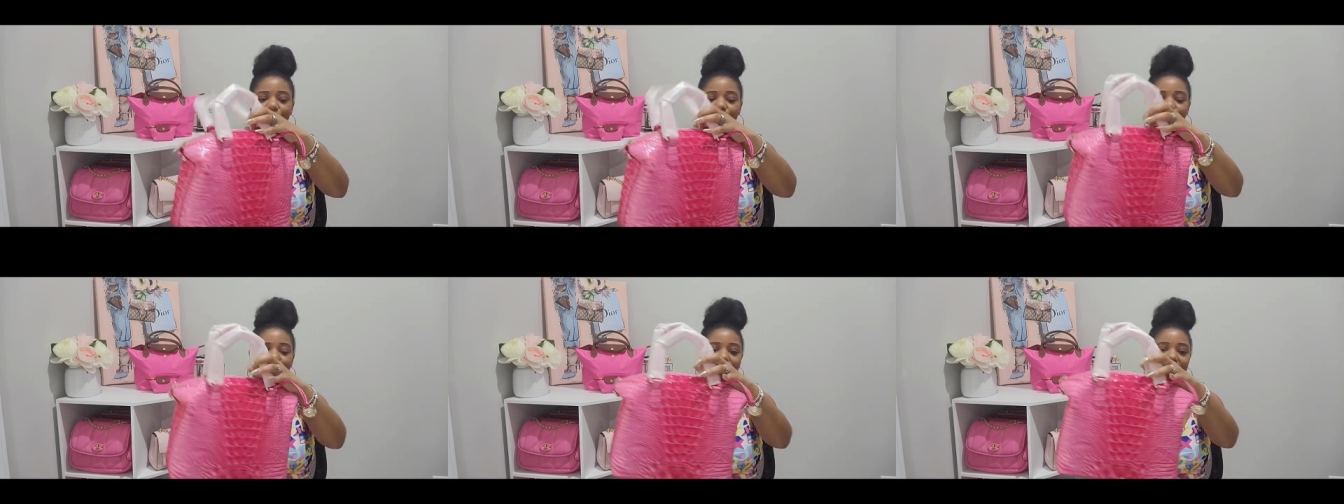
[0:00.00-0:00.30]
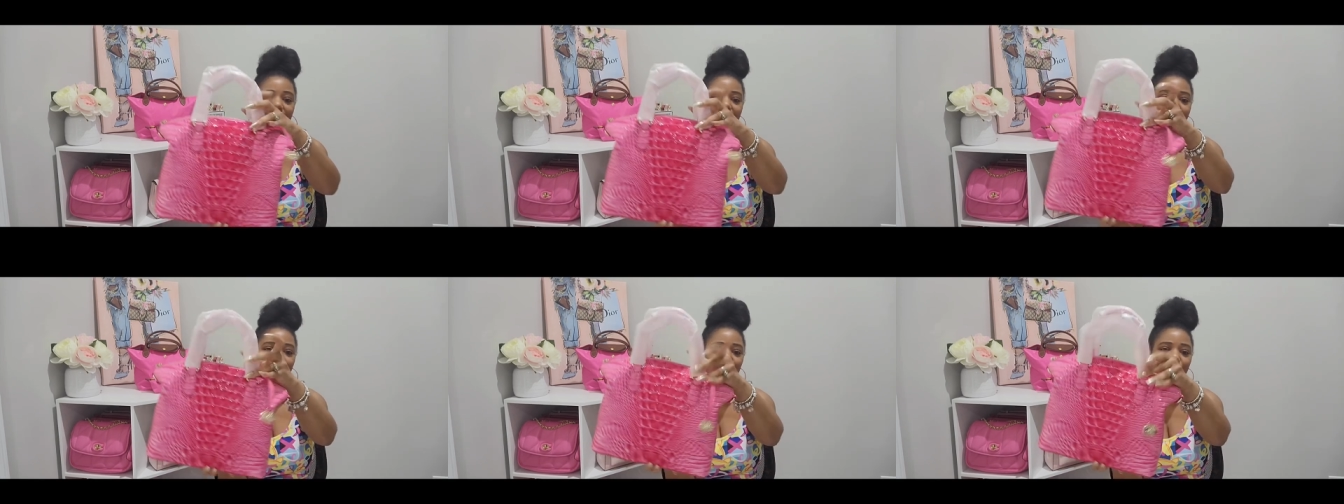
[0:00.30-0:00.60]
But
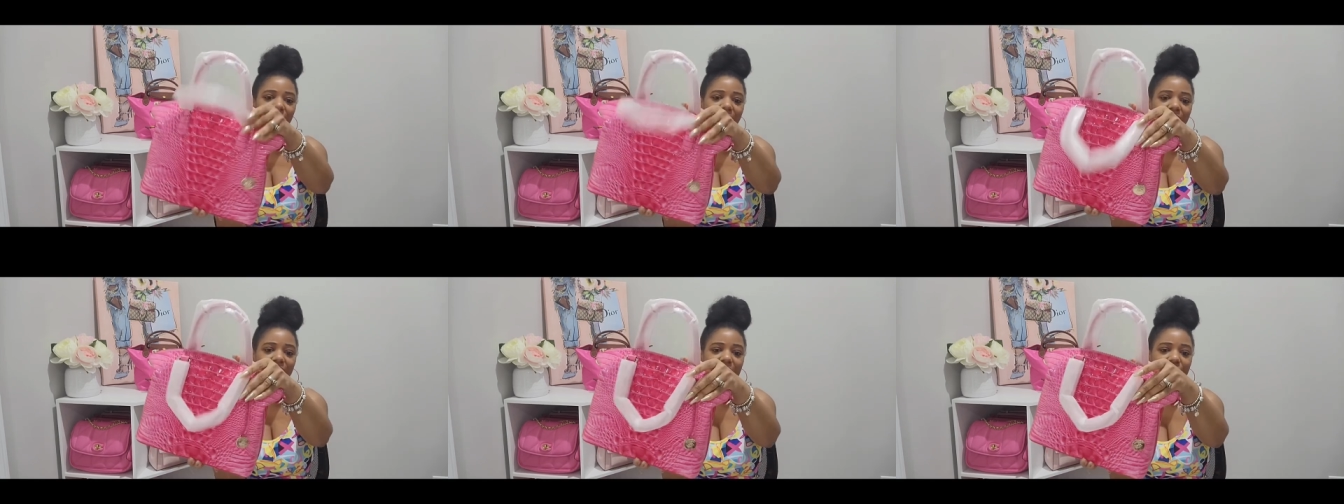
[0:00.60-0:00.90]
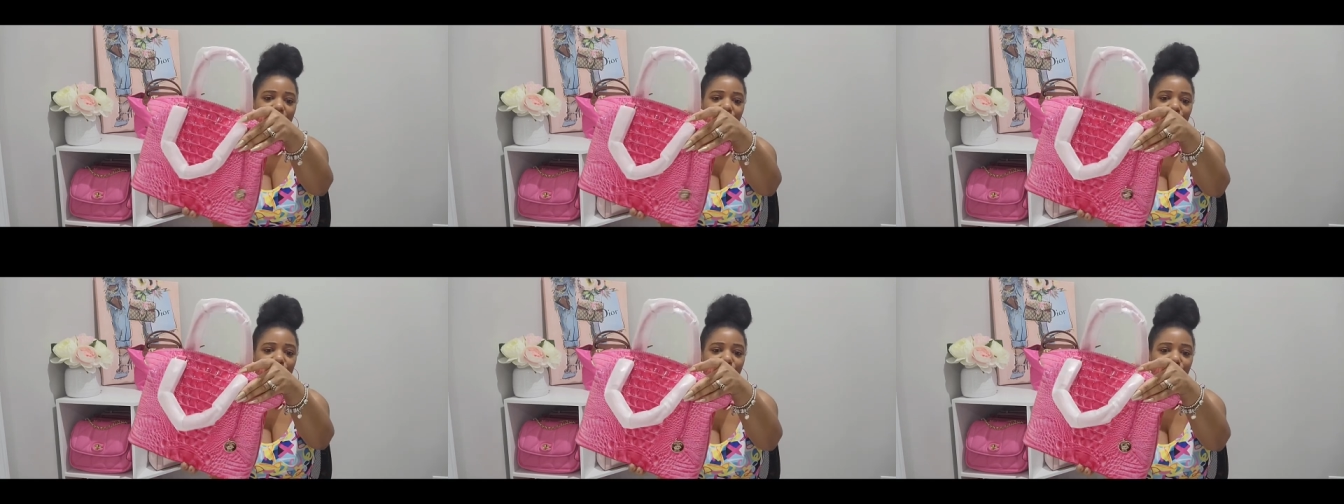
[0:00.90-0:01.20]
yeah, you get this
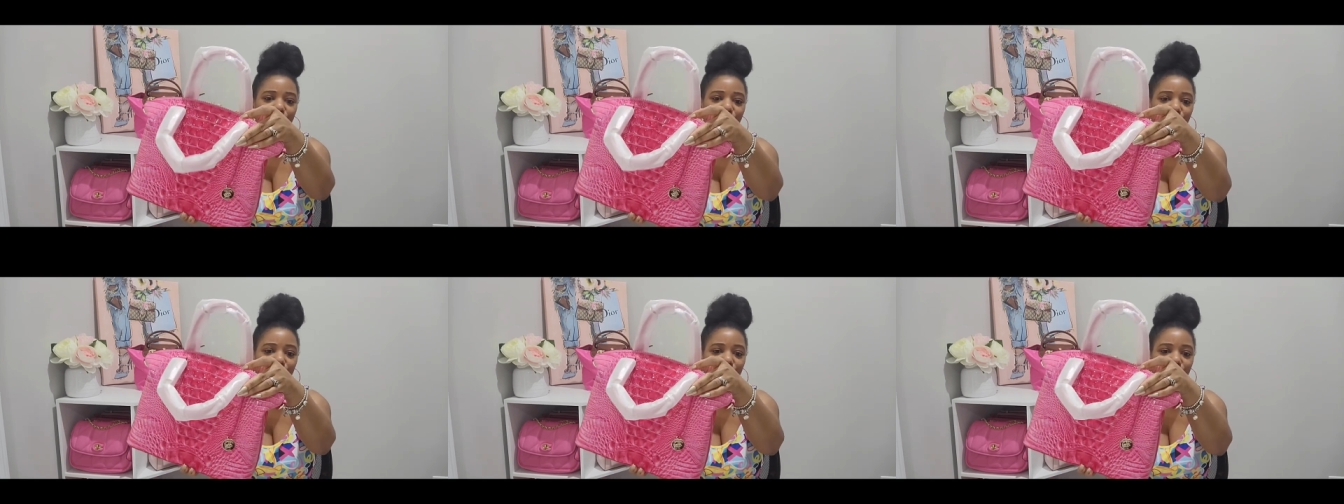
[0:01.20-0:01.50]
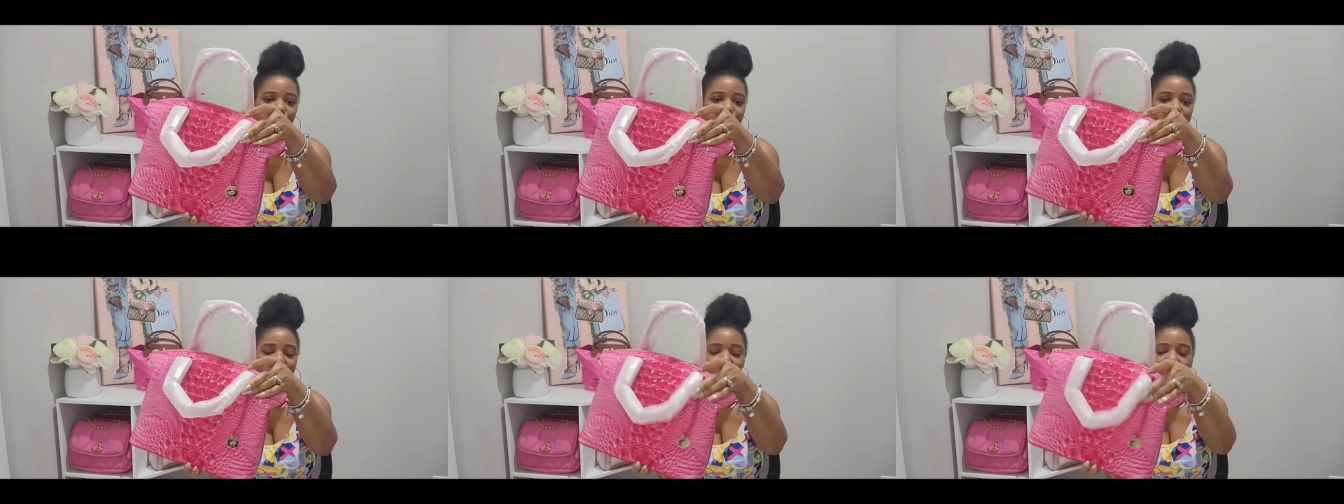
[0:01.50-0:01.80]
little
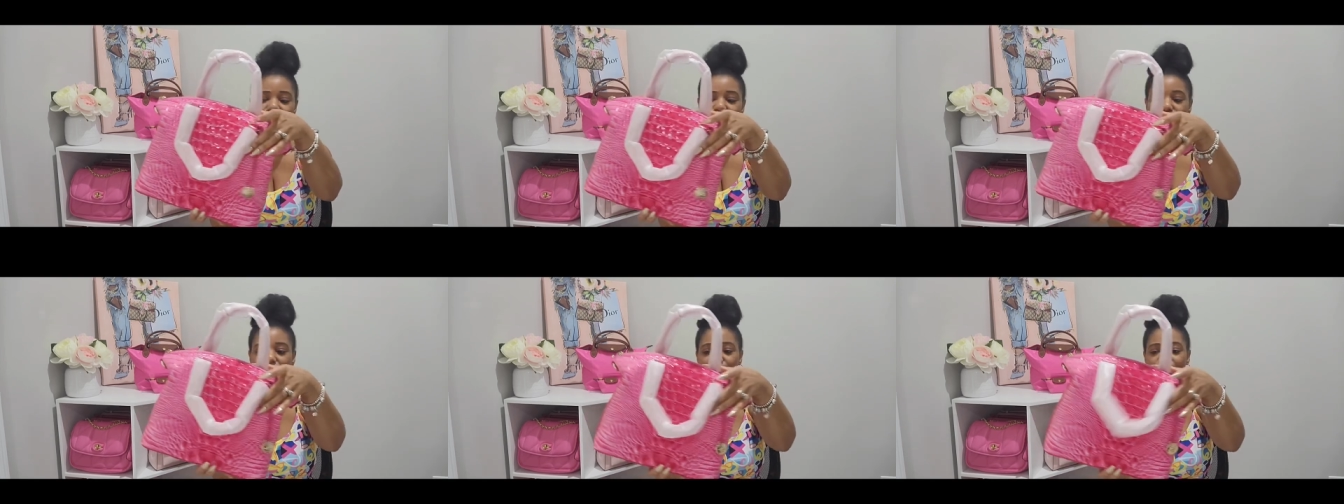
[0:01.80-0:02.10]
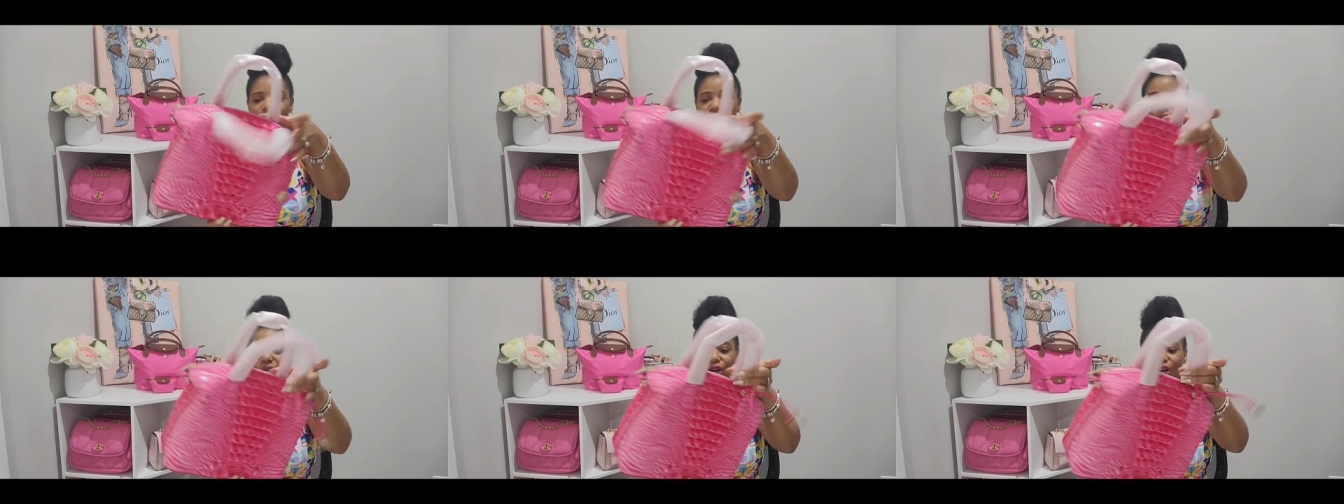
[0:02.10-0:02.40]
charm, this little
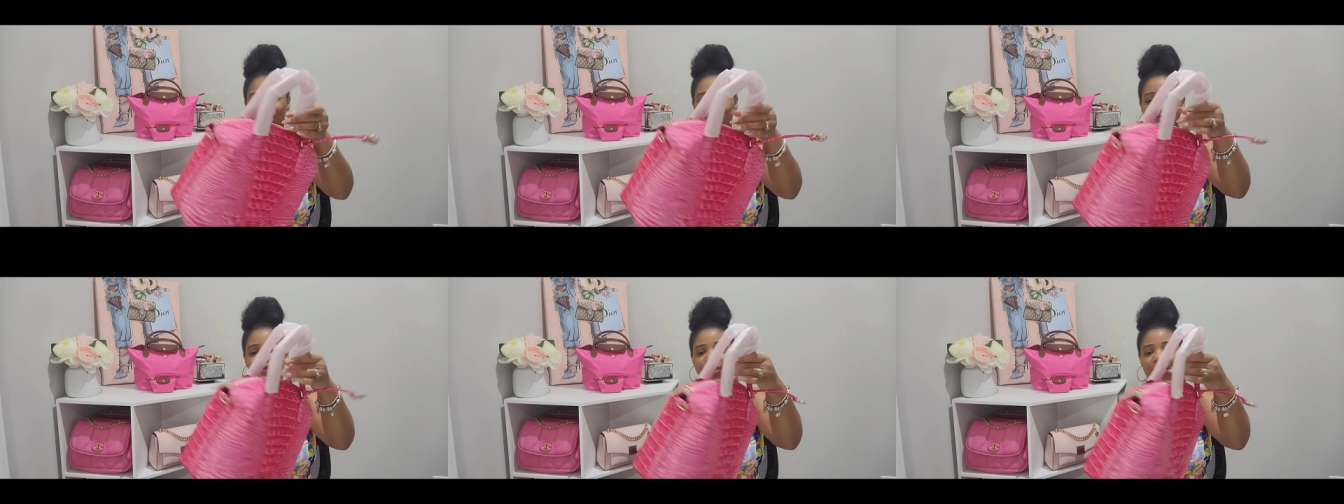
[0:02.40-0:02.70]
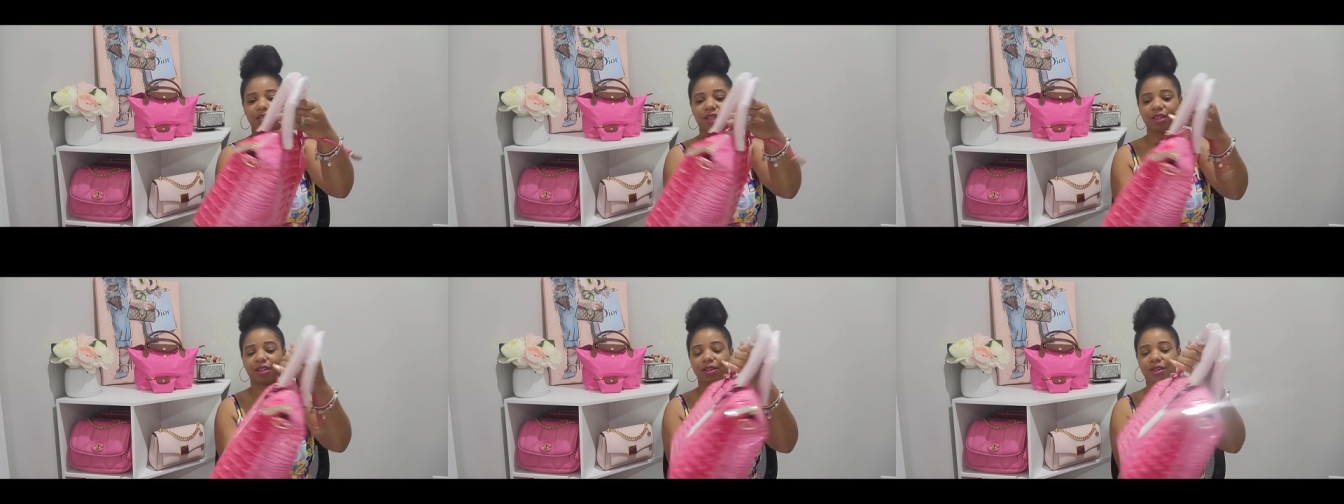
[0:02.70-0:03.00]
Brahmin charm
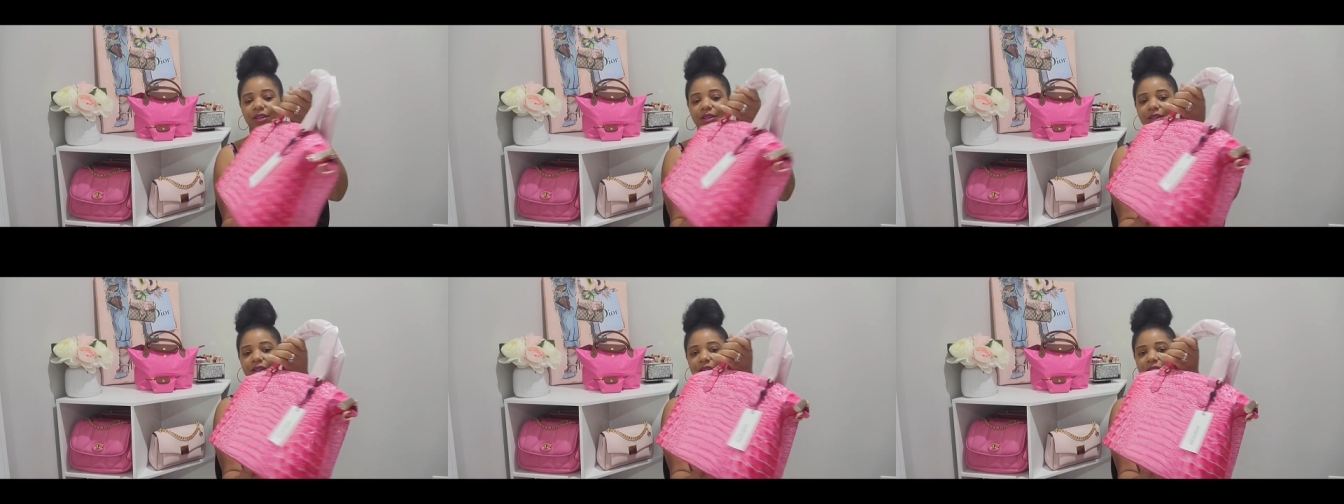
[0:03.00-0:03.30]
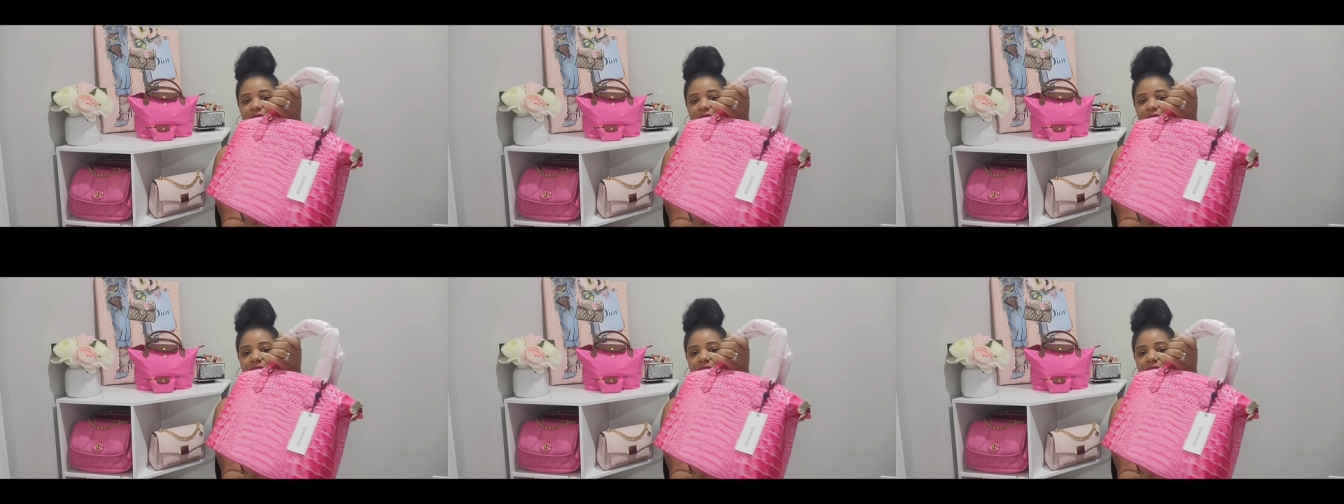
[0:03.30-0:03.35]
there.